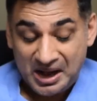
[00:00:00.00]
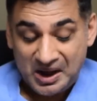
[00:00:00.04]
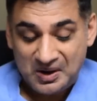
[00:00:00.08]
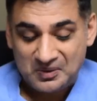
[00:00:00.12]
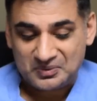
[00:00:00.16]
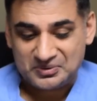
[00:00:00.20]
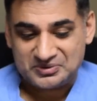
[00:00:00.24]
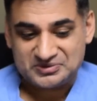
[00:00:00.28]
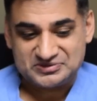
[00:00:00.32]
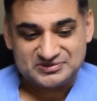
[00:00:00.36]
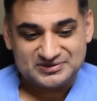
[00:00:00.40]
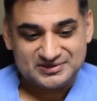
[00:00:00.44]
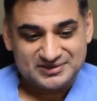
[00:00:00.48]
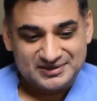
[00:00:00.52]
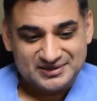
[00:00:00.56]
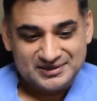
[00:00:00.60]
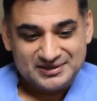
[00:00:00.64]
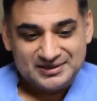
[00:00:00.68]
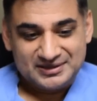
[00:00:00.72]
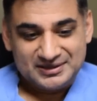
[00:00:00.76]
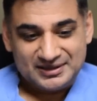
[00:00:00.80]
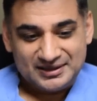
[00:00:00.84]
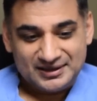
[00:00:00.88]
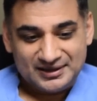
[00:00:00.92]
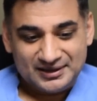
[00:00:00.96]
hours.
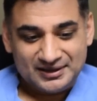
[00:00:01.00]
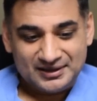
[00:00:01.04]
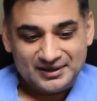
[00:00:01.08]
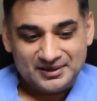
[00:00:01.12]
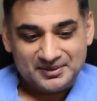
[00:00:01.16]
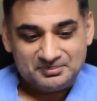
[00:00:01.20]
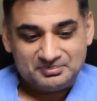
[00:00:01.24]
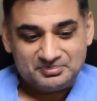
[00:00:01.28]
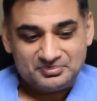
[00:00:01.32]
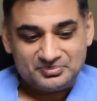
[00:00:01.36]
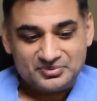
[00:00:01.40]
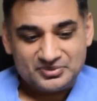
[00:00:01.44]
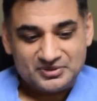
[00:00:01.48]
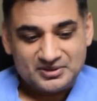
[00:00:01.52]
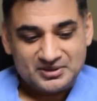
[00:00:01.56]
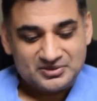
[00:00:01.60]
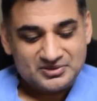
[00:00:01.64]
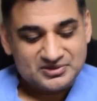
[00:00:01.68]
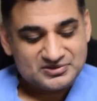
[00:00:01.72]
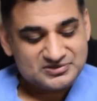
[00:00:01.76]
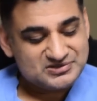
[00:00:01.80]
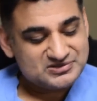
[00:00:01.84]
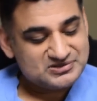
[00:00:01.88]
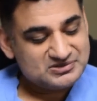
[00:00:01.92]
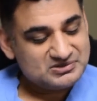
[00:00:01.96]

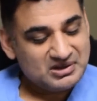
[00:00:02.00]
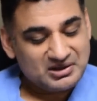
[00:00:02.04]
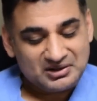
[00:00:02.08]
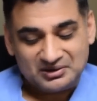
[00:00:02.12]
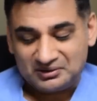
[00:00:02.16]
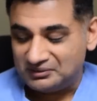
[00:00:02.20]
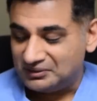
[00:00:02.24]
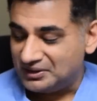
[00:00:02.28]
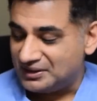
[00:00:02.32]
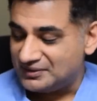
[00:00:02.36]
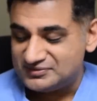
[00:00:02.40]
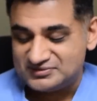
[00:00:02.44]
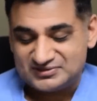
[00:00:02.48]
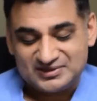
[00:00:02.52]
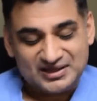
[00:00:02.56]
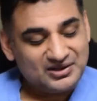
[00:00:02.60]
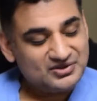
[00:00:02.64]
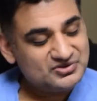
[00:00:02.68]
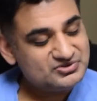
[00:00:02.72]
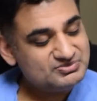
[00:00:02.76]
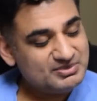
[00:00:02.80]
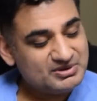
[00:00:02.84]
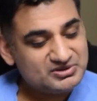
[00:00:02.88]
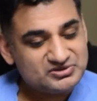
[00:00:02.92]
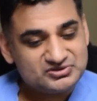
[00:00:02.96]
This is not a lifestyle
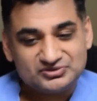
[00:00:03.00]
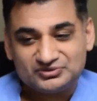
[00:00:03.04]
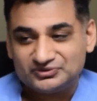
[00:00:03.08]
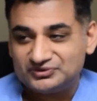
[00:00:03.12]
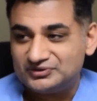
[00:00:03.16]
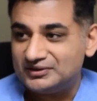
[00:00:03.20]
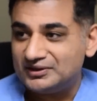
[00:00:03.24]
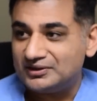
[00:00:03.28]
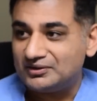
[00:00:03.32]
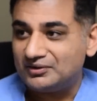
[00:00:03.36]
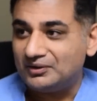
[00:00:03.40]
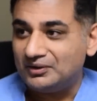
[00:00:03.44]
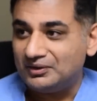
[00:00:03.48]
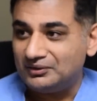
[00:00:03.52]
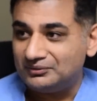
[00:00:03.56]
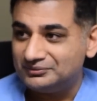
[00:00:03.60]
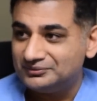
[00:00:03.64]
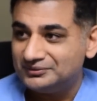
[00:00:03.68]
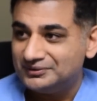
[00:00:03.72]
specialty at all.